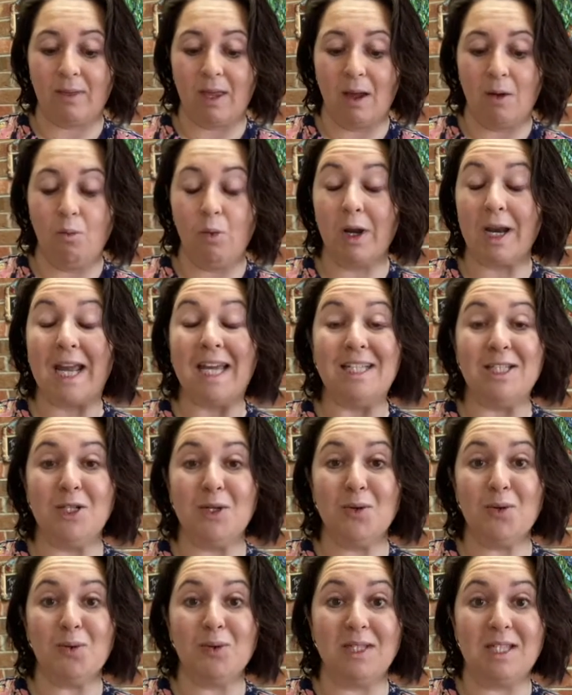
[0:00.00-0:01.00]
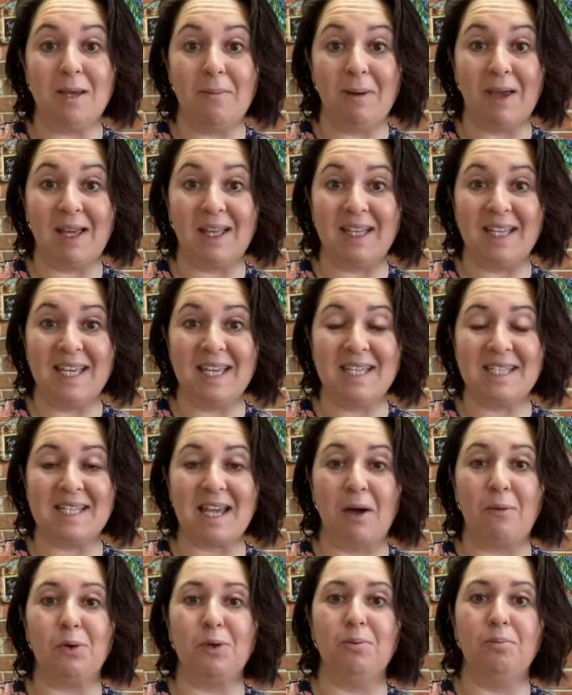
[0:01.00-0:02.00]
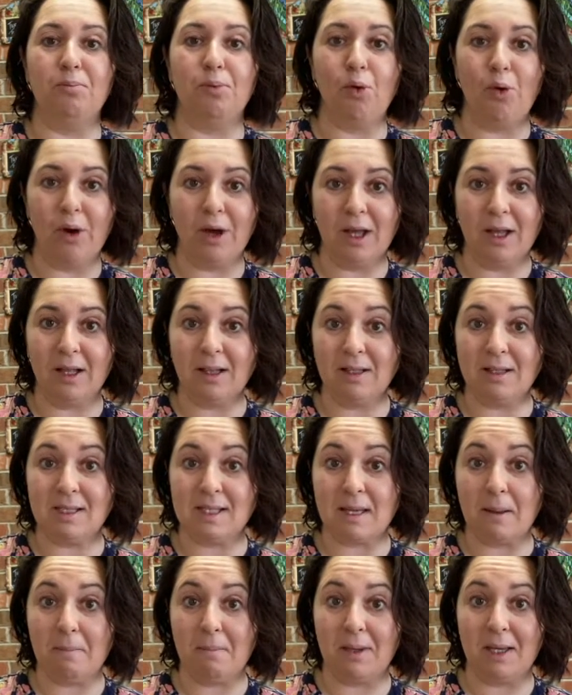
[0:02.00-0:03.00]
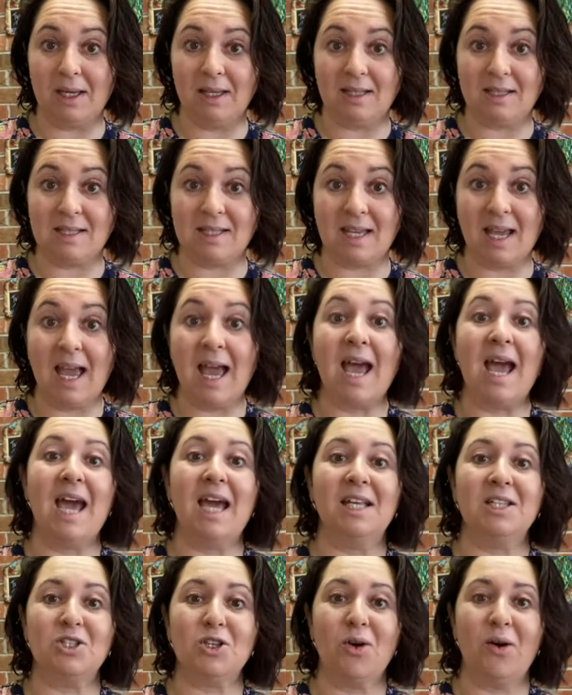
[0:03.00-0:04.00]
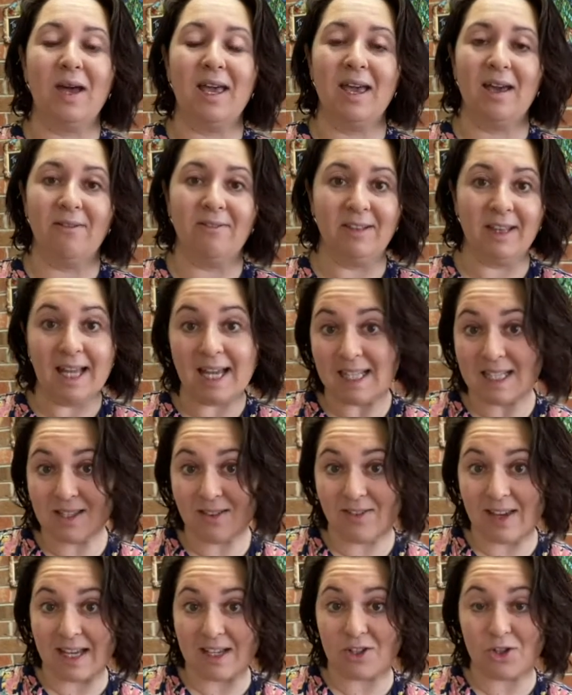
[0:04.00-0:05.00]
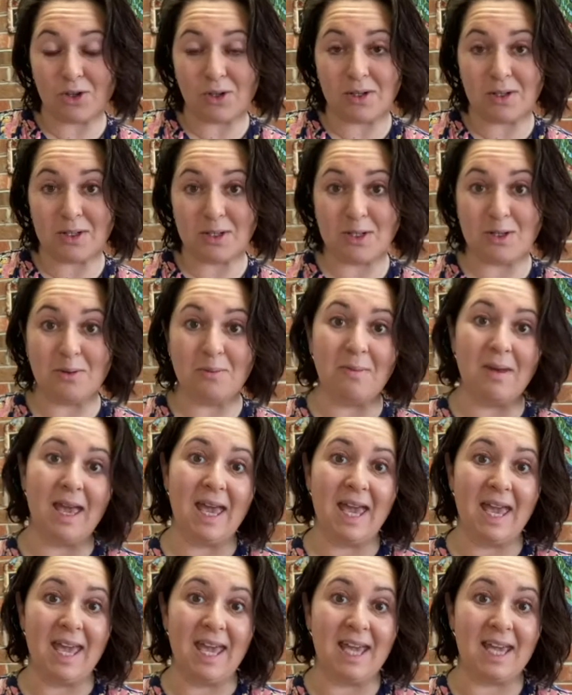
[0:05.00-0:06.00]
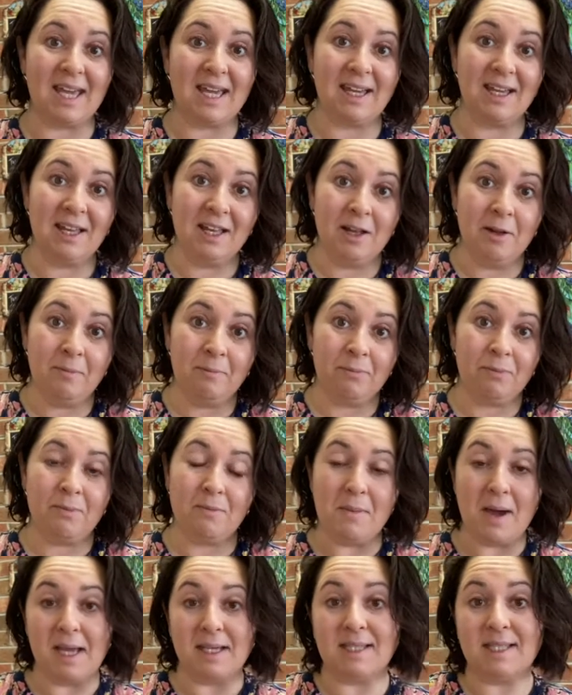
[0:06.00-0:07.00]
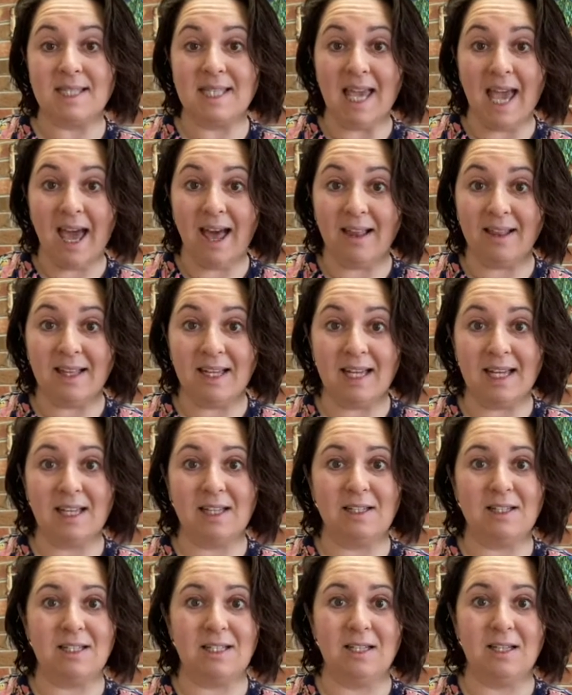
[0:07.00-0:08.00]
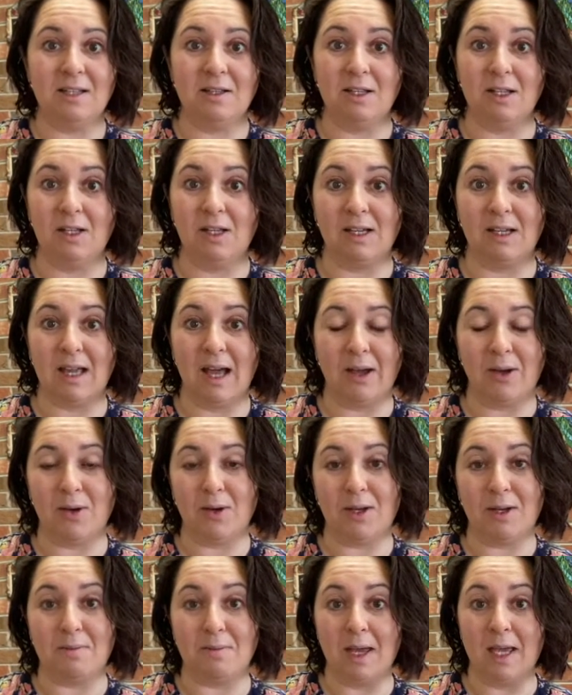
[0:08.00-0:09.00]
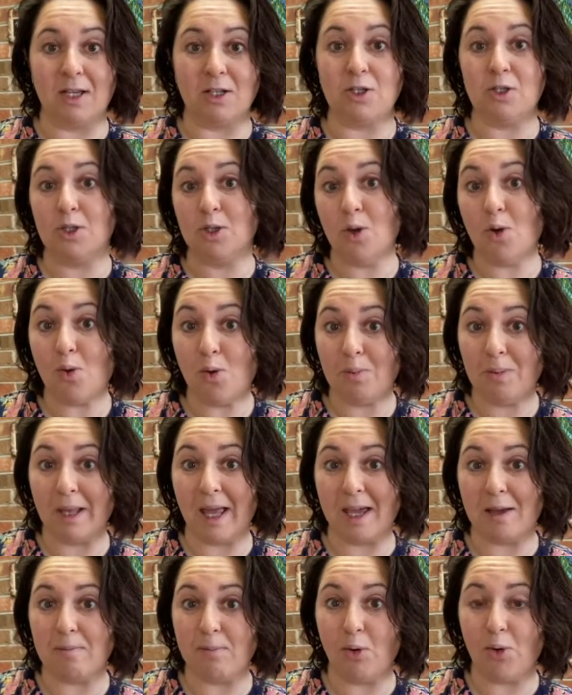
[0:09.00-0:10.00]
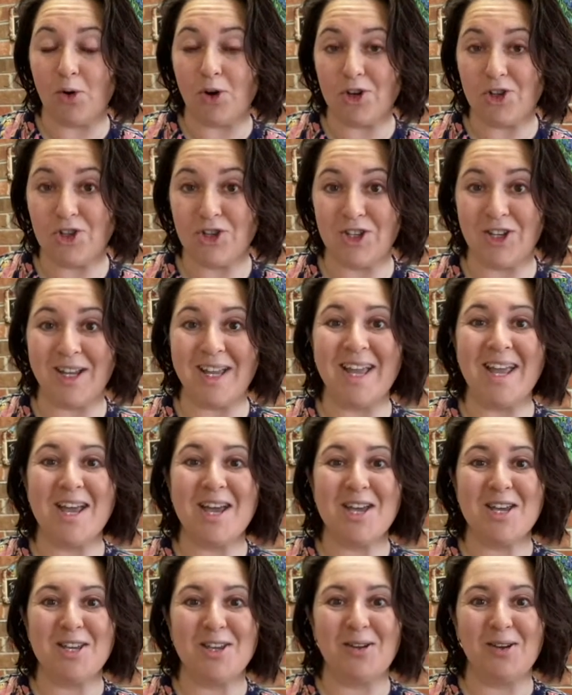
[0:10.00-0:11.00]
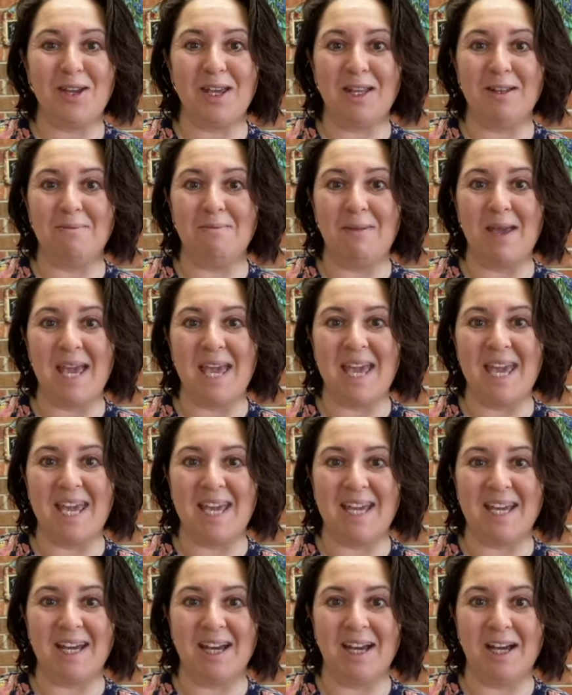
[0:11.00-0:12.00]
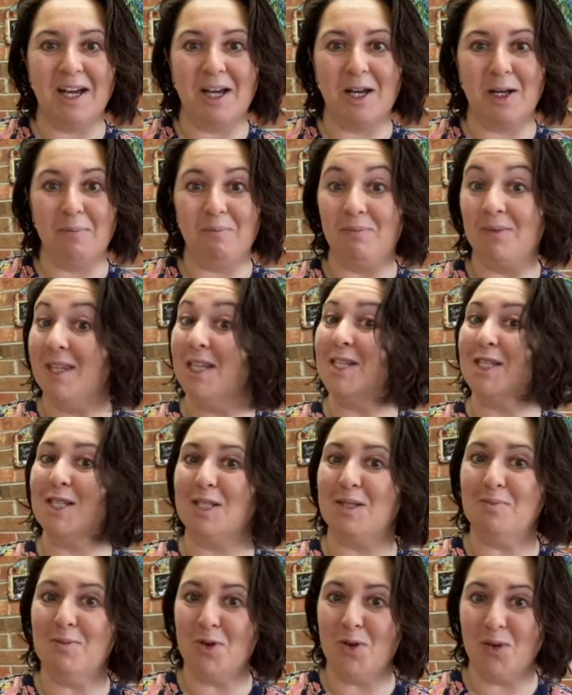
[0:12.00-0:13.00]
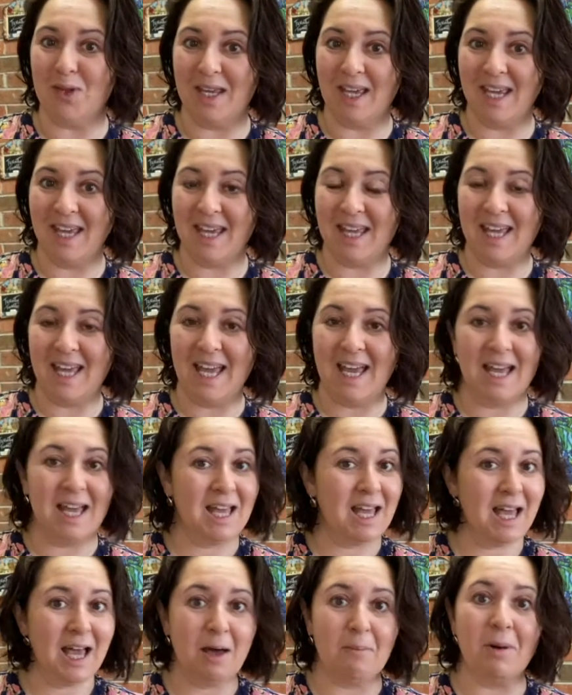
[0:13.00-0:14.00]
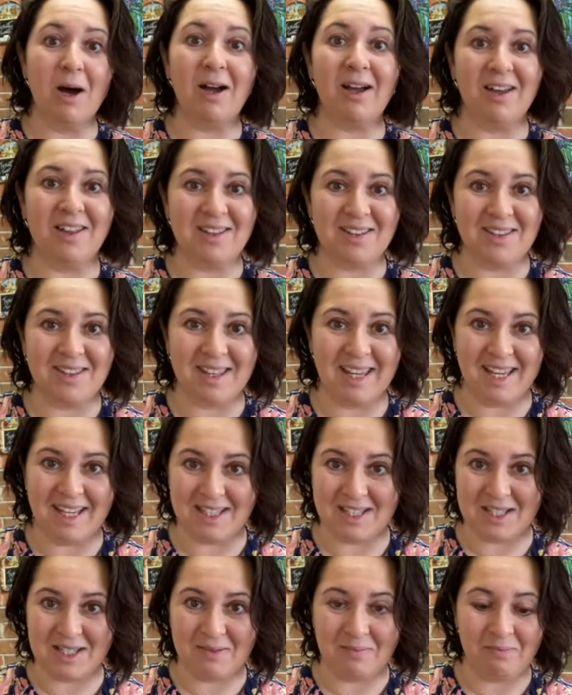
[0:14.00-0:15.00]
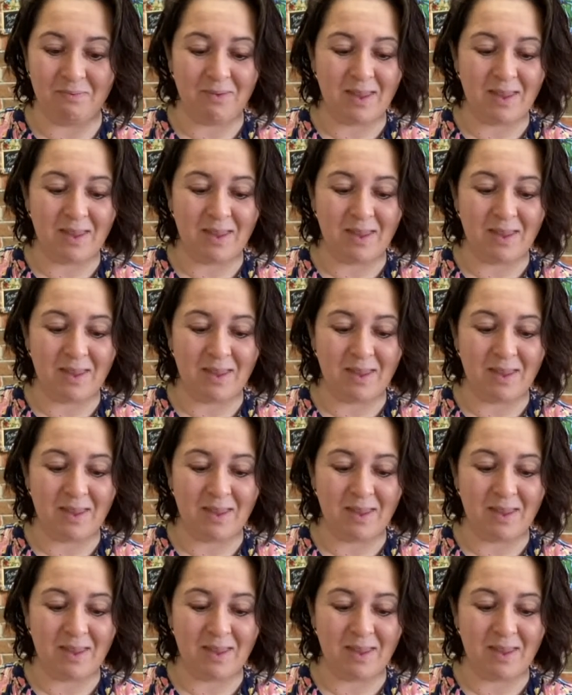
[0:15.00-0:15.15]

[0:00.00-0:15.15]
What I do typically is I would boil some beets, and so I have lots of extras to make my salad. You can make soup like borscht. You can make this smoothie, among other things.